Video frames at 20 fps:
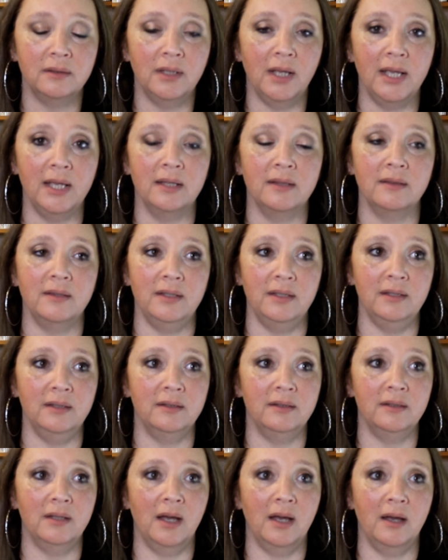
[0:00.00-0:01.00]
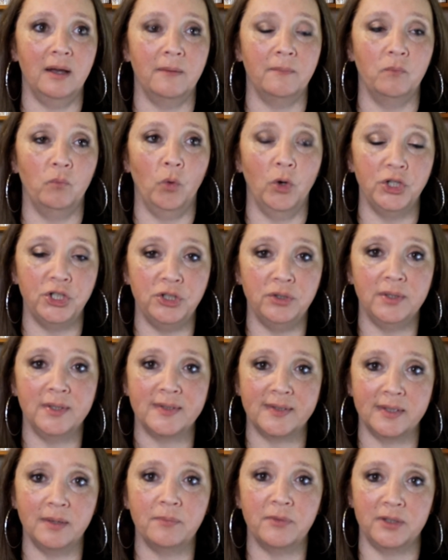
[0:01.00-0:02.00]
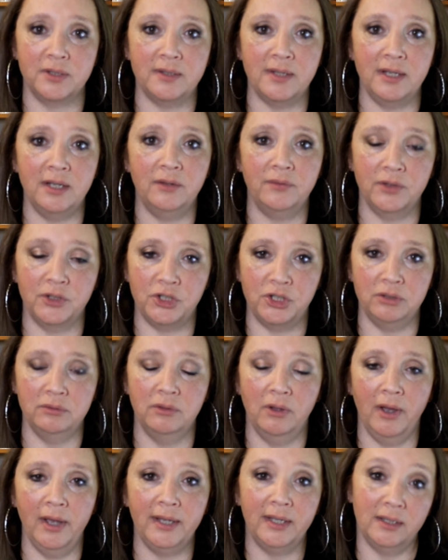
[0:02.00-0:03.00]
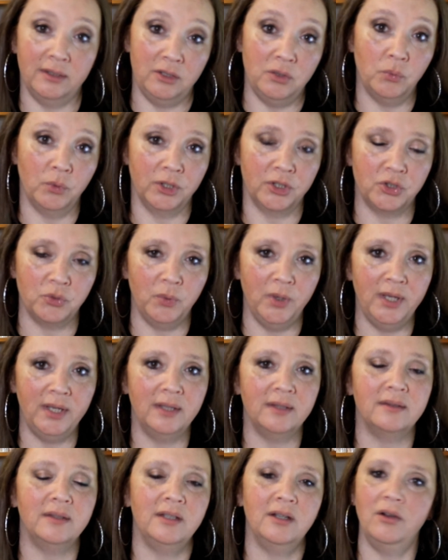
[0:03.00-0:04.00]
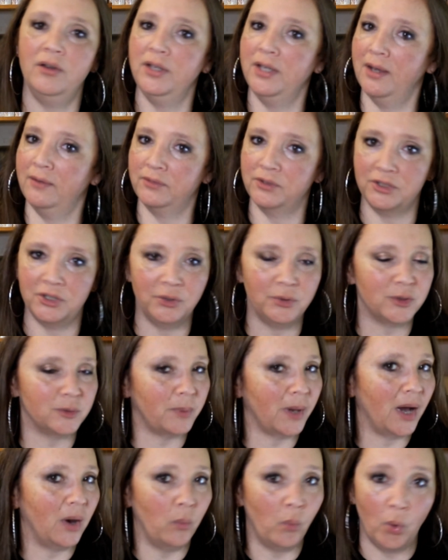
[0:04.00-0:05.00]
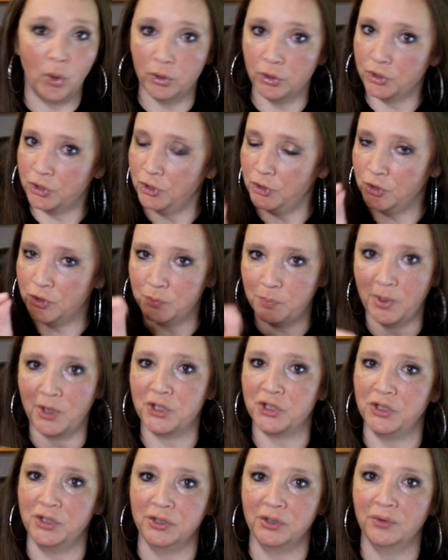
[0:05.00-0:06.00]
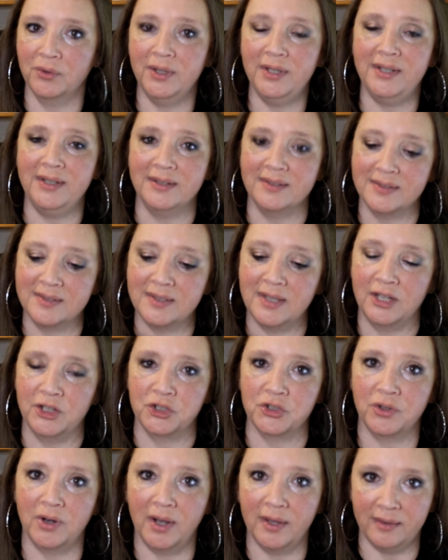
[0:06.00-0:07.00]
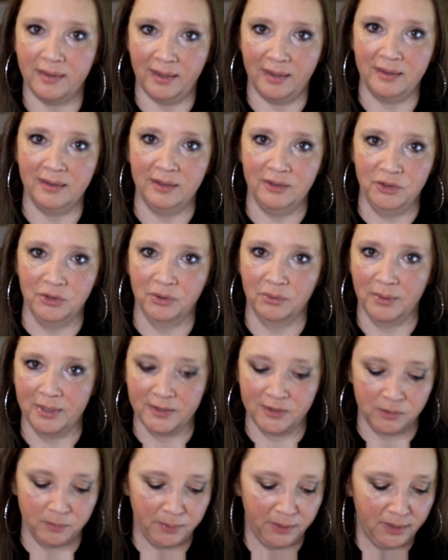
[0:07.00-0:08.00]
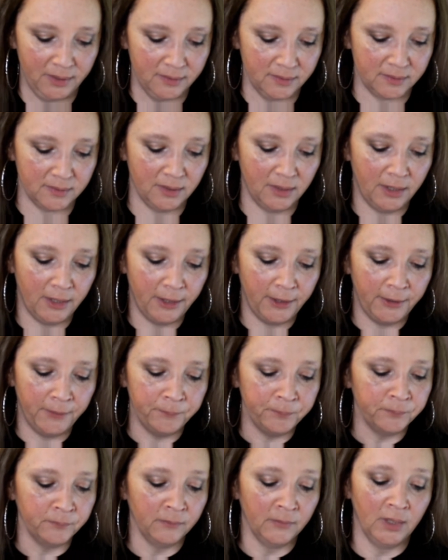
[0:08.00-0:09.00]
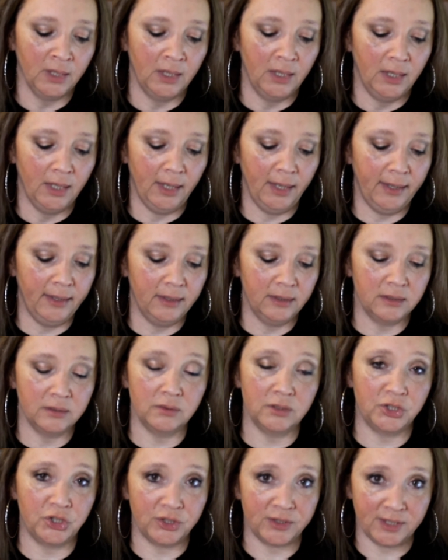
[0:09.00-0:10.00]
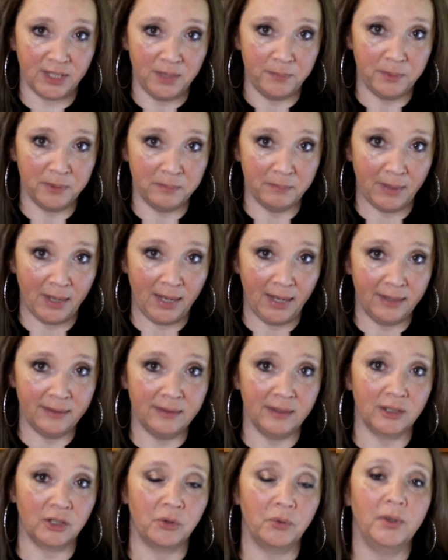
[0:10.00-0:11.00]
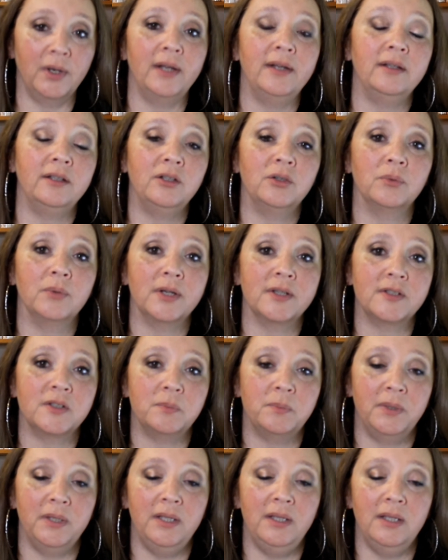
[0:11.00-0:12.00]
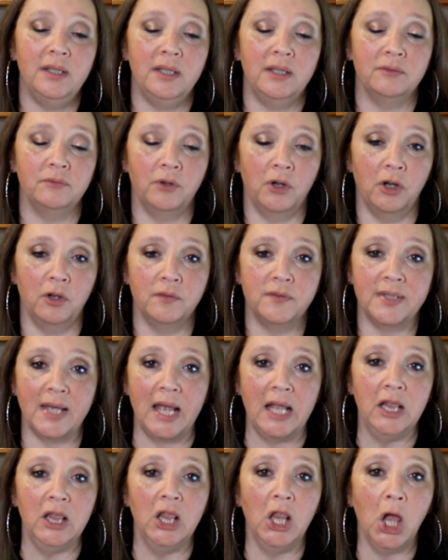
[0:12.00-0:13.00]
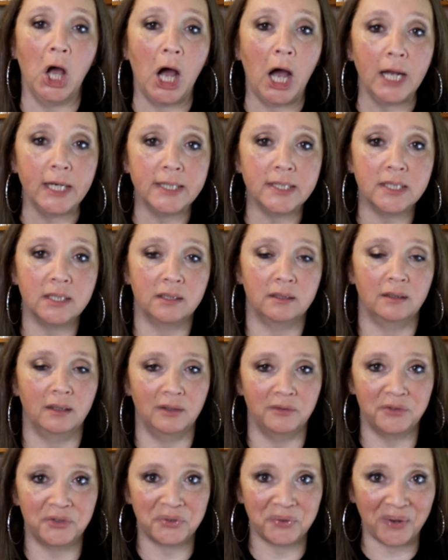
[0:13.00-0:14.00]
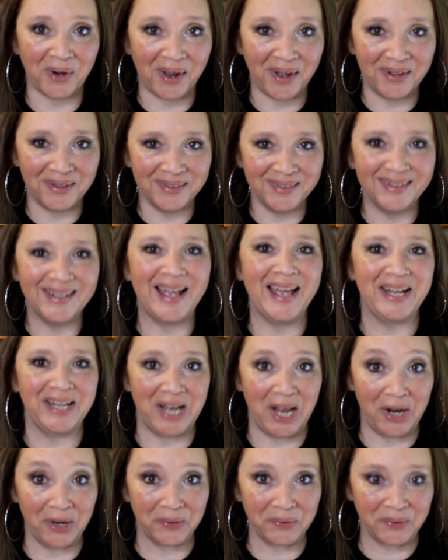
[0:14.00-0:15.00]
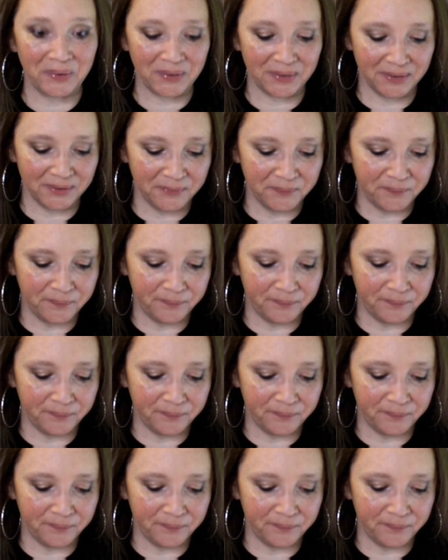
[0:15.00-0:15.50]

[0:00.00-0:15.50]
And then once you get something down that you like and you want to tweak it, then all you have to do is buy 1 or 2 special ingredients and try that in your recipes. And just keep in mind that creating your recipe involves a lot of trial and error.